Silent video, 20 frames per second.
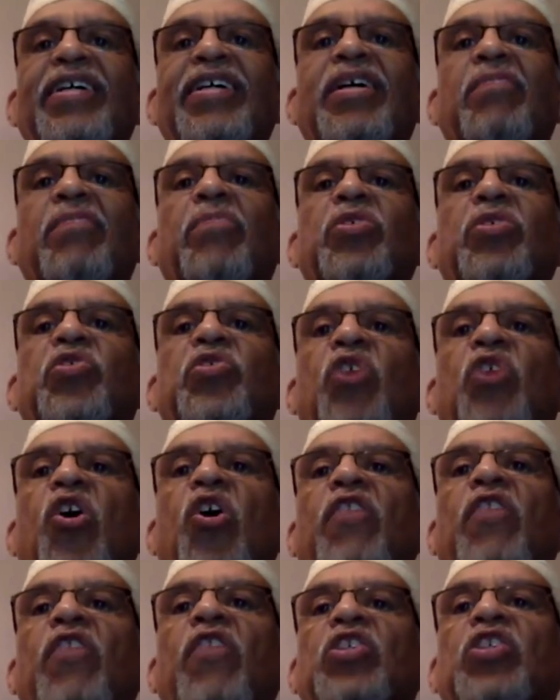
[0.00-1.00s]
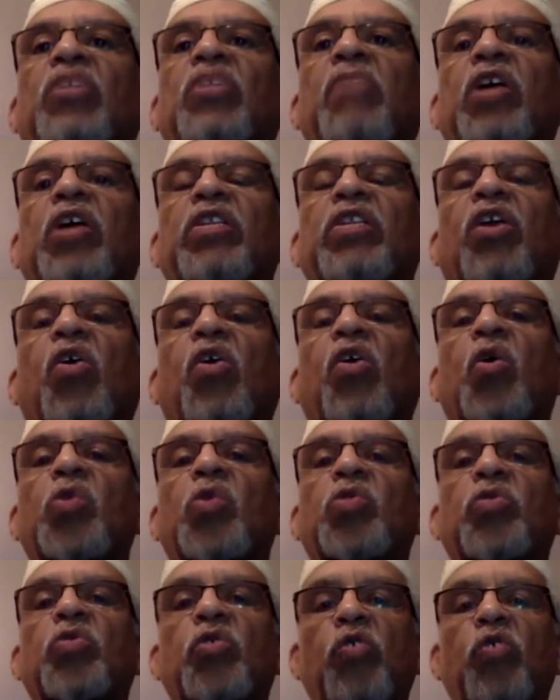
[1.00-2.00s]
Preserve us among those
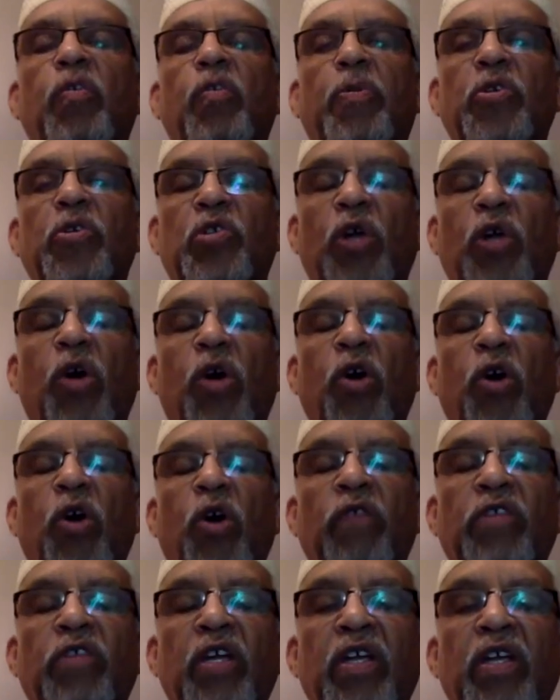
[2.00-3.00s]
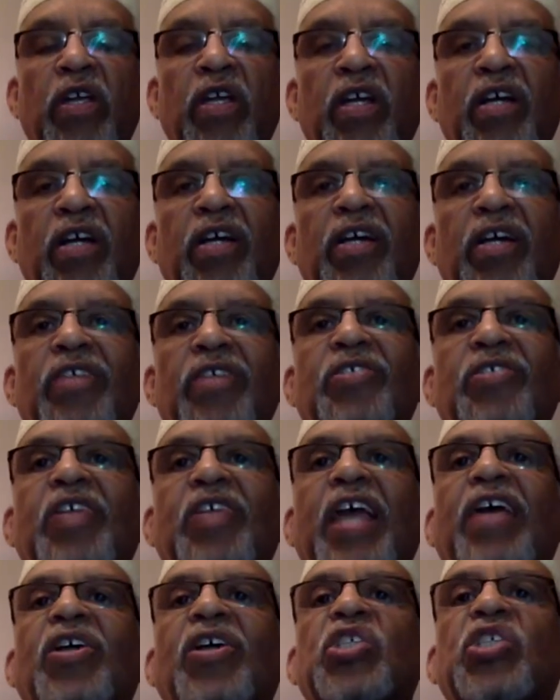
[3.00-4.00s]
whom you have preserved.
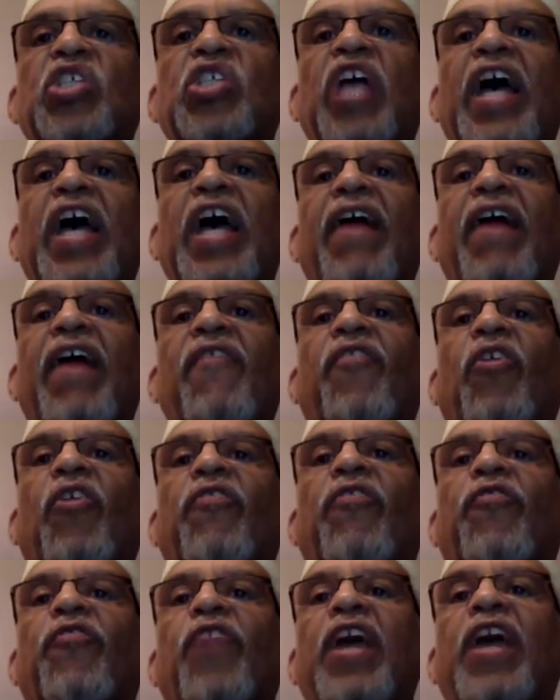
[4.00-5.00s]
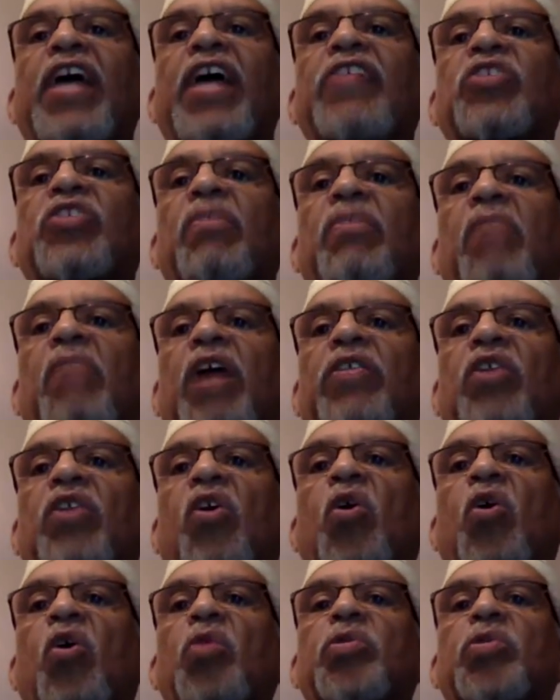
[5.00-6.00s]
Take us for friends among
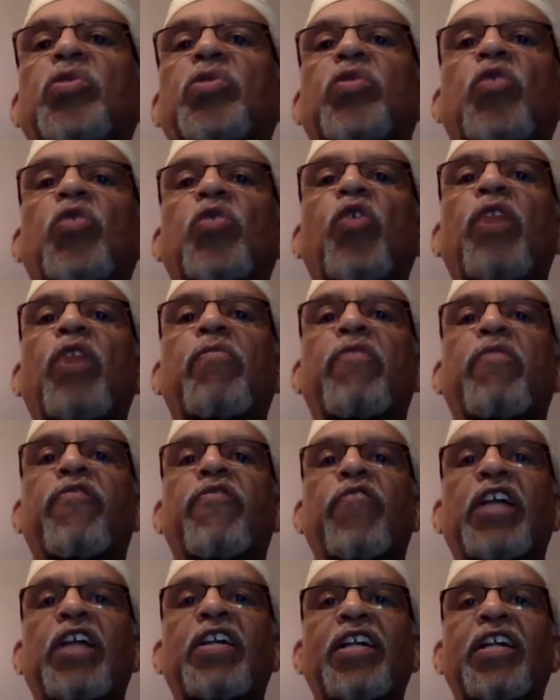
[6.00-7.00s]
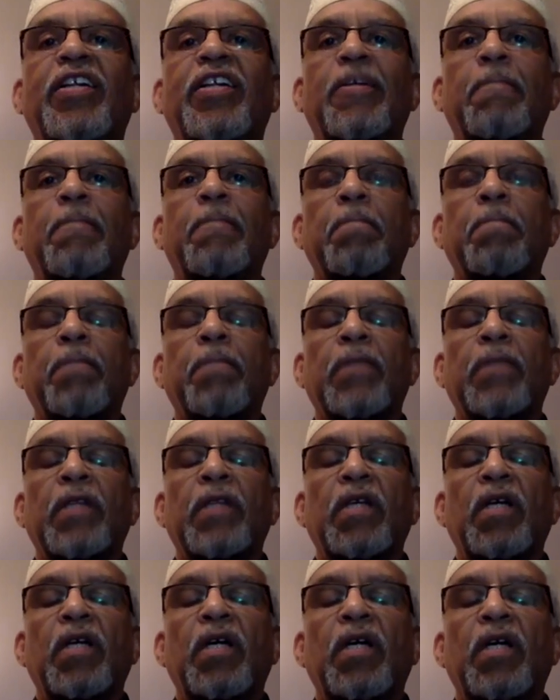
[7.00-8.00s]
those who you have befriended.
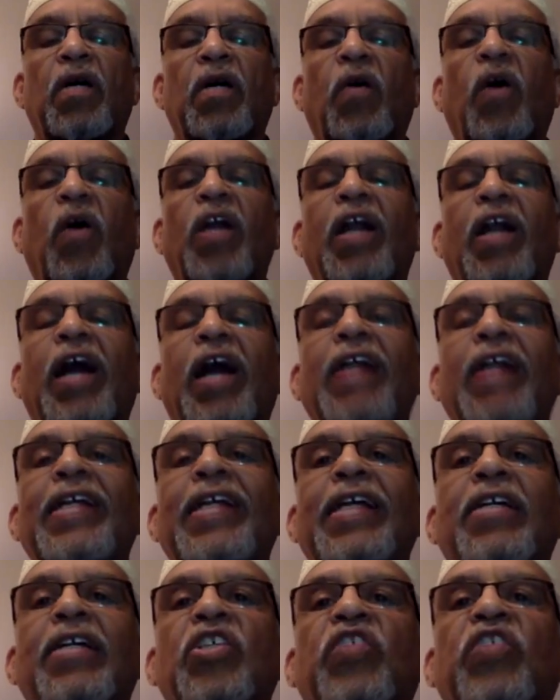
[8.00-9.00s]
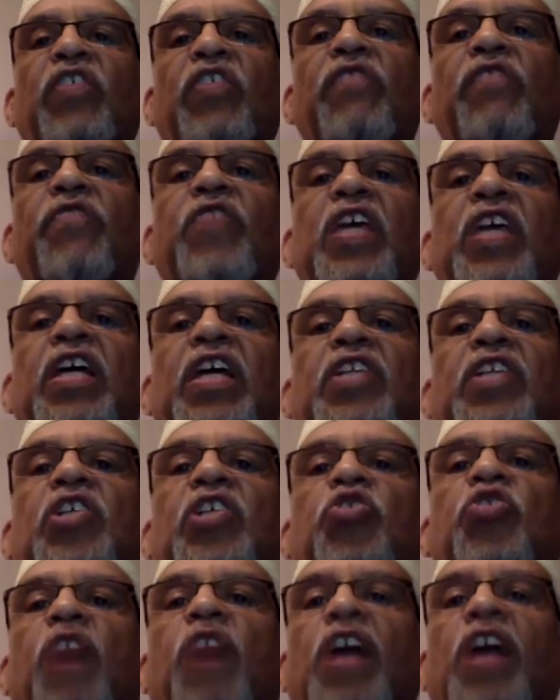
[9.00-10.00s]
O Allah, lead us from fear to
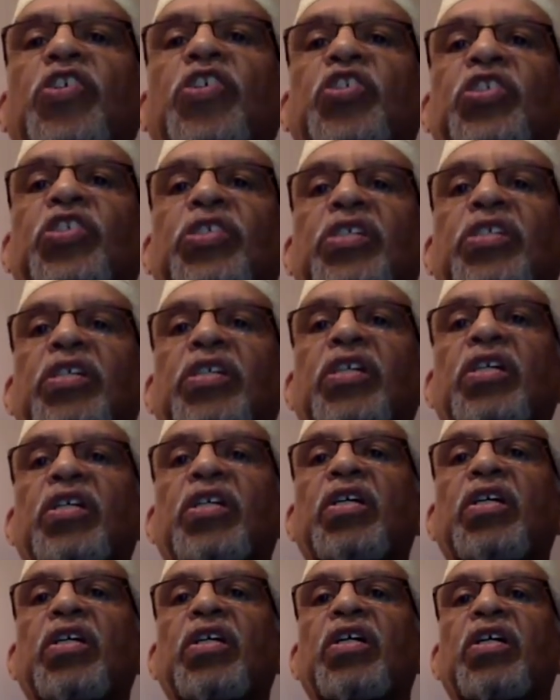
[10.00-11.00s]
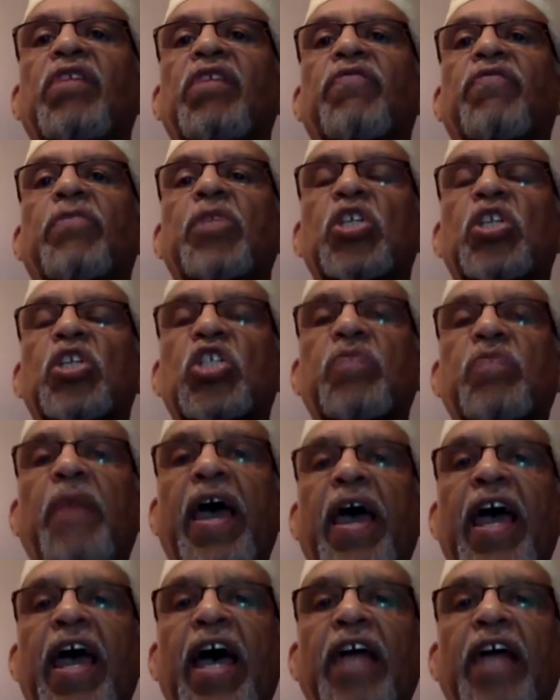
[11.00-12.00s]
trust, from
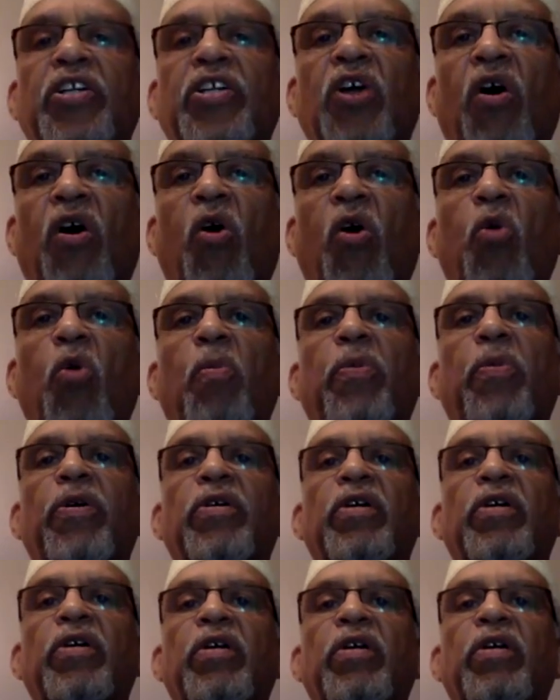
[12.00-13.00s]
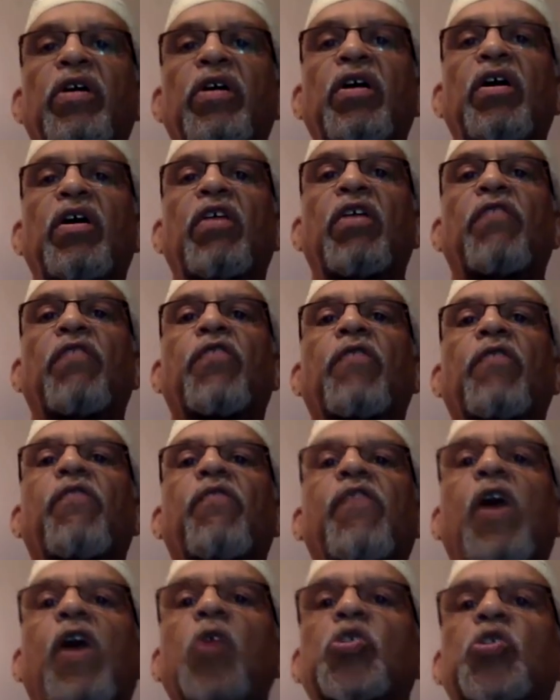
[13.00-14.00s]
despair to hope, from
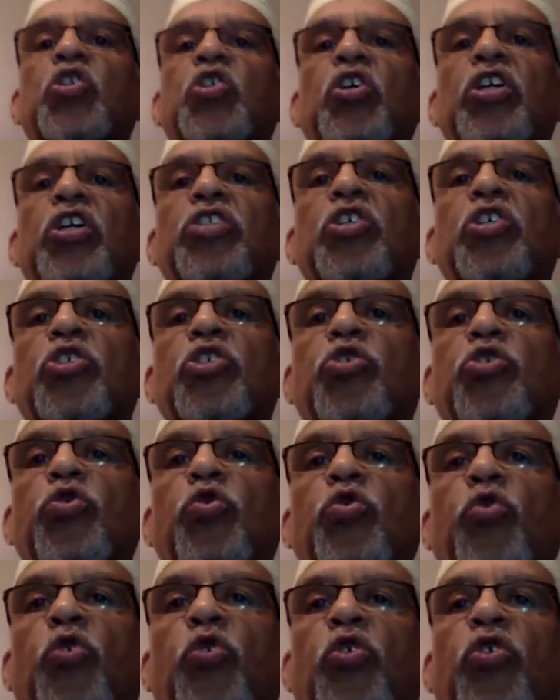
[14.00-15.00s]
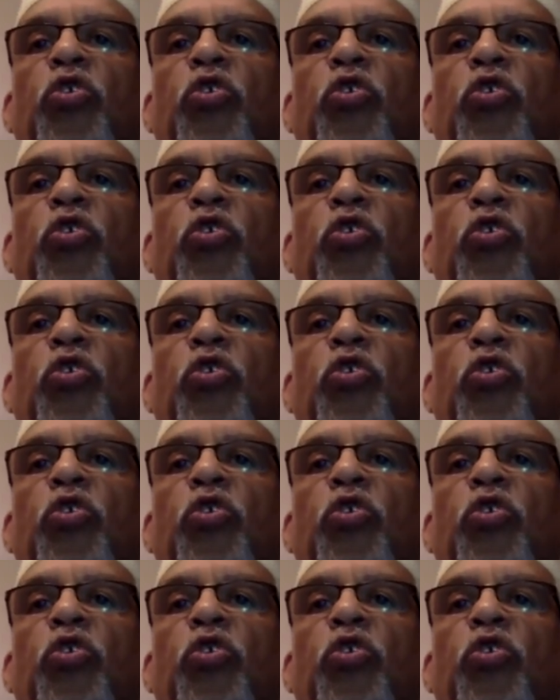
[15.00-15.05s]
falsehood to truth,